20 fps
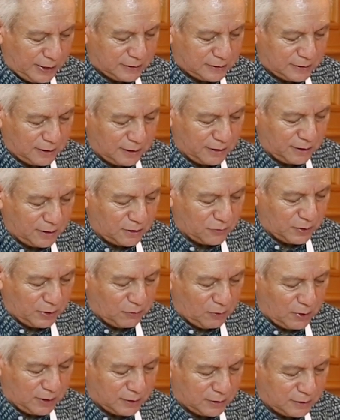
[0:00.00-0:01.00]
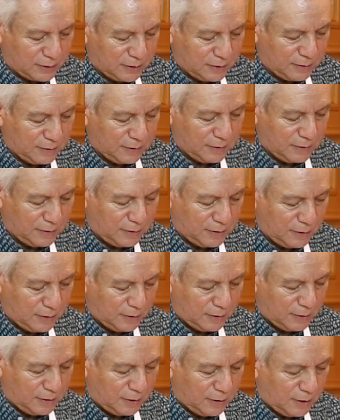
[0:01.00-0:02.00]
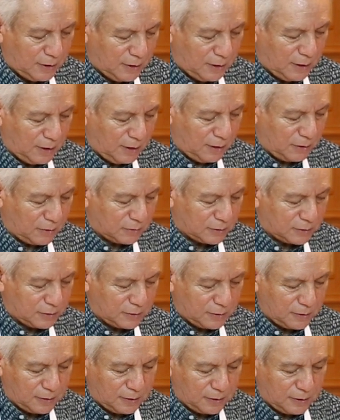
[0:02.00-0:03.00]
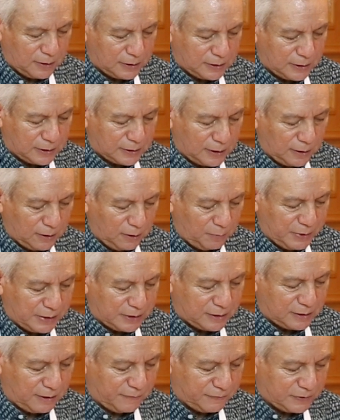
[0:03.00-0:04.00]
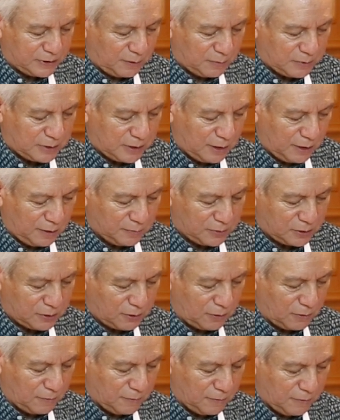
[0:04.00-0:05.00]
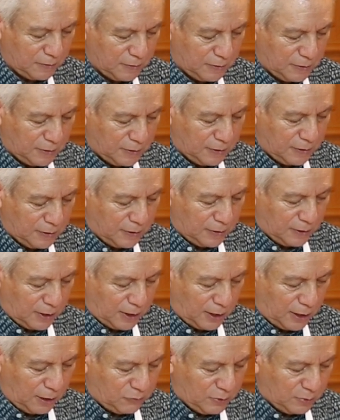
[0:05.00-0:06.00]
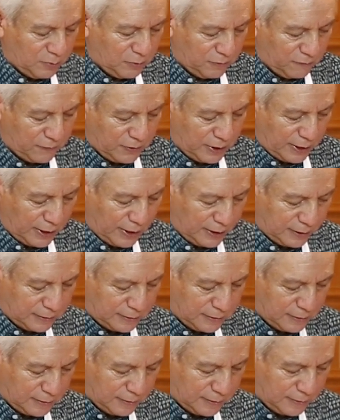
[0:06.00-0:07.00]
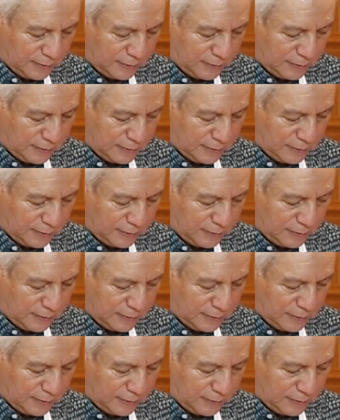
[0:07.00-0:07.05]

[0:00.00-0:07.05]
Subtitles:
that's the layer we want out. This is a little bit tough sometimes, so I remove that.